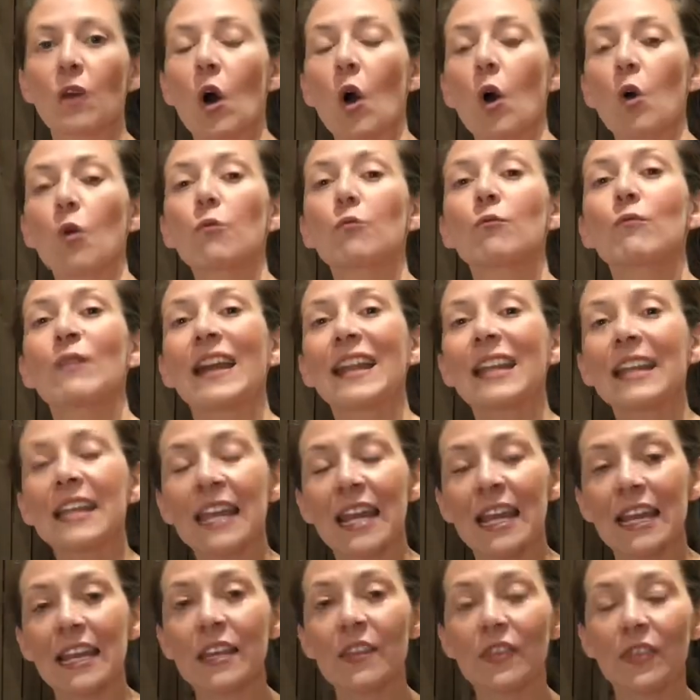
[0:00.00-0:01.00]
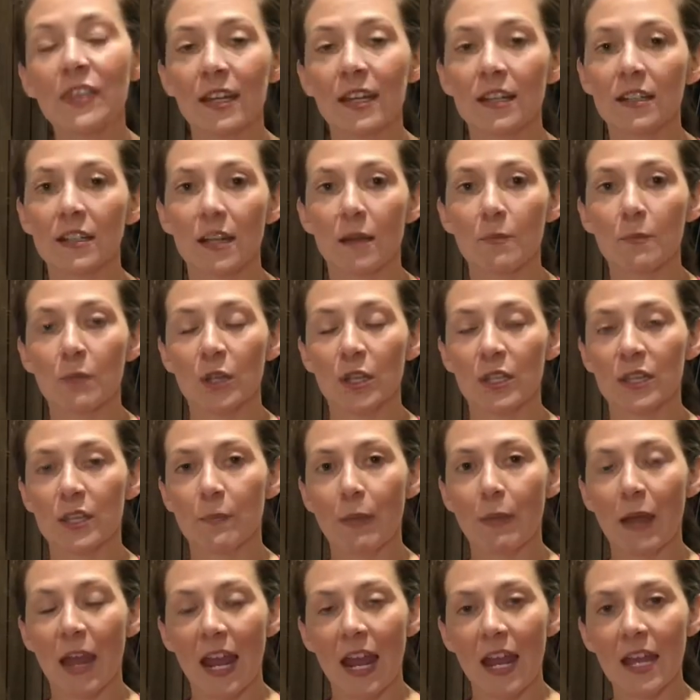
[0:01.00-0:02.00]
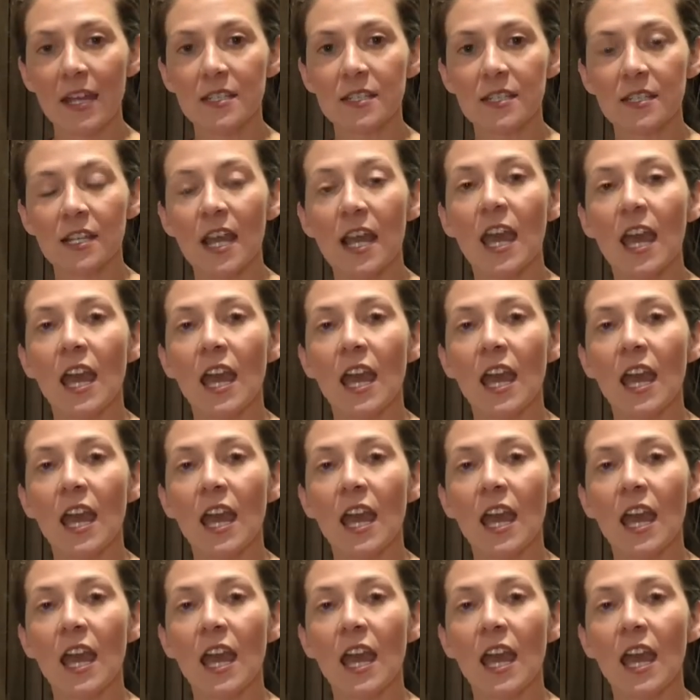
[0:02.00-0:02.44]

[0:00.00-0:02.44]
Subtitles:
already hit that number in the past,